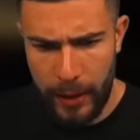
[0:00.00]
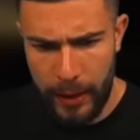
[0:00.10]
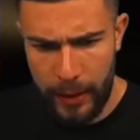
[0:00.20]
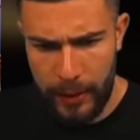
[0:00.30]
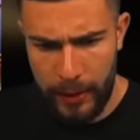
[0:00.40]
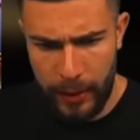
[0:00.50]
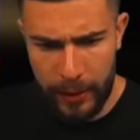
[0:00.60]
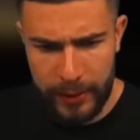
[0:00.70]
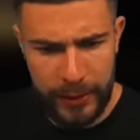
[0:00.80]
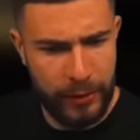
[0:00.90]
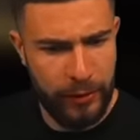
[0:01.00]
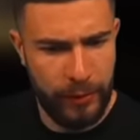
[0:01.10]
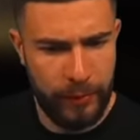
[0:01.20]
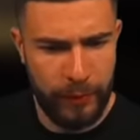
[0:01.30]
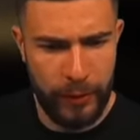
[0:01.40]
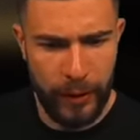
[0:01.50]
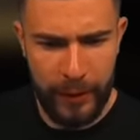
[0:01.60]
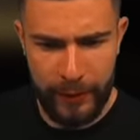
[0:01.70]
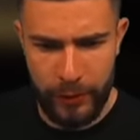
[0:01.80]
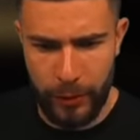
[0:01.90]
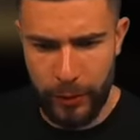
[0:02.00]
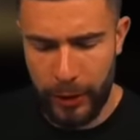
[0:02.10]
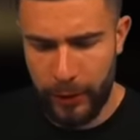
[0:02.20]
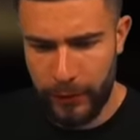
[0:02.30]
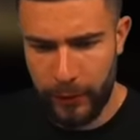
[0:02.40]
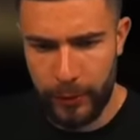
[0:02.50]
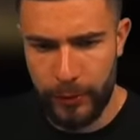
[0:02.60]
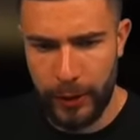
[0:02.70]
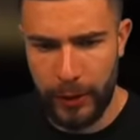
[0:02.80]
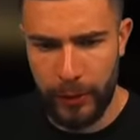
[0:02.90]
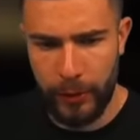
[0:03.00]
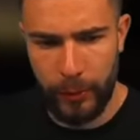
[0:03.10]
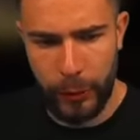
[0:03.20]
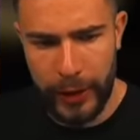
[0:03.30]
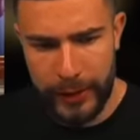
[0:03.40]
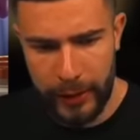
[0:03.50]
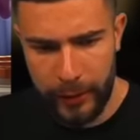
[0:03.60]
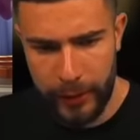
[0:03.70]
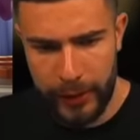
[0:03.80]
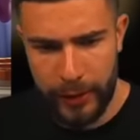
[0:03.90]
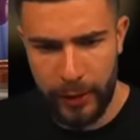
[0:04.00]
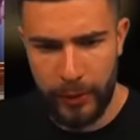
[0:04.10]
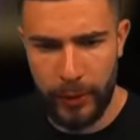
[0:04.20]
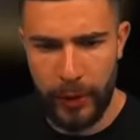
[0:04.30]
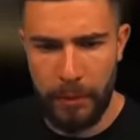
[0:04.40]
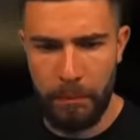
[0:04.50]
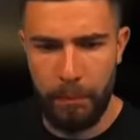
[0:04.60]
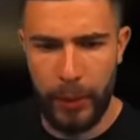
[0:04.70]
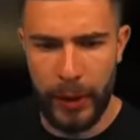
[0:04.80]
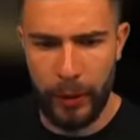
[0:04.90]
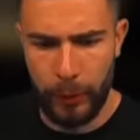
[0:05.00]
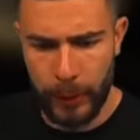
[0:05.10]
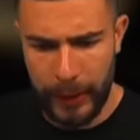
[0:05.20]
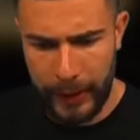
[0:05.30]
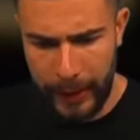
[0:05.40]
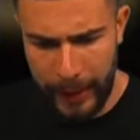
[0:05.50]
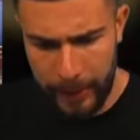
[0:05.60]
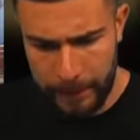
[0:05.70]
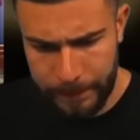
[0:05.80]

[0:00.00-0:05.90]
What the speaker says: And yeah, I'll see you for live stream right afterwards where you can earn more AyeZee coins. Going to be doing a big opening again.